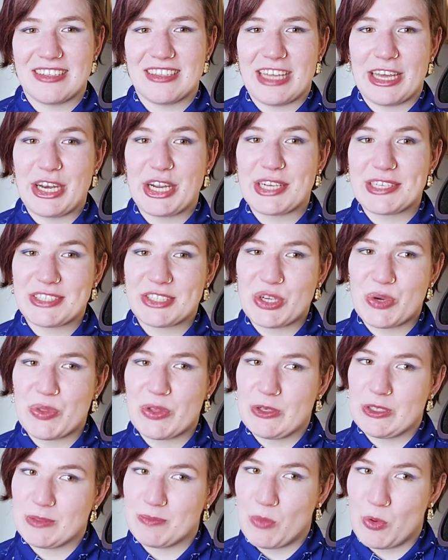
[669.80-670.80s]
Letting us know
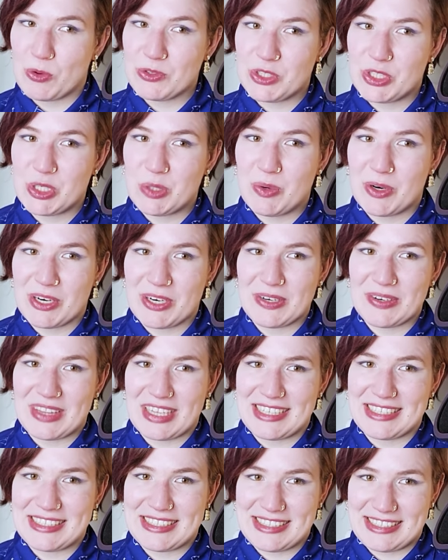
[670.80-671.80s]
there's more to her
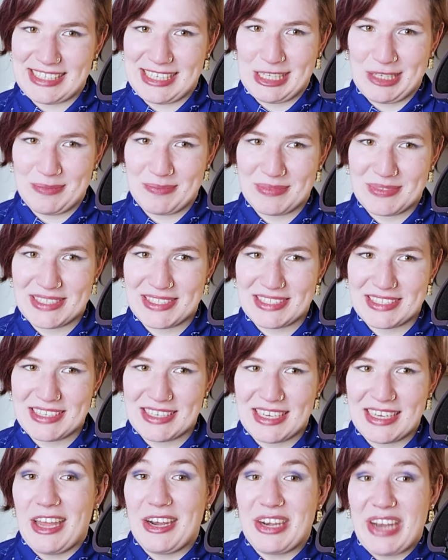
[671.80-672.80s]
than it seems.
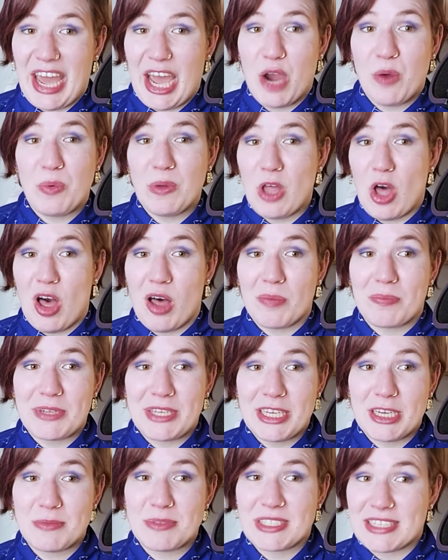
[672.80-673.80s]
And now we'll all
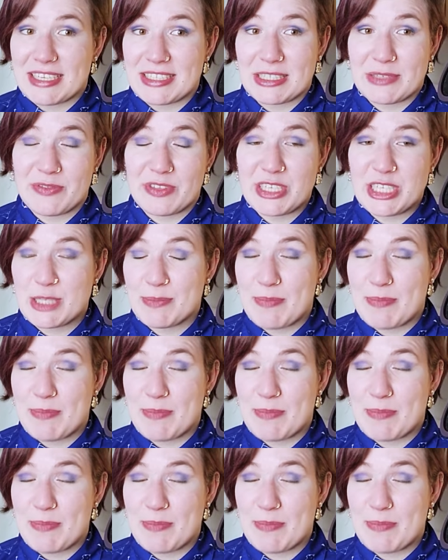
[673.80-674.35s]
be obsessively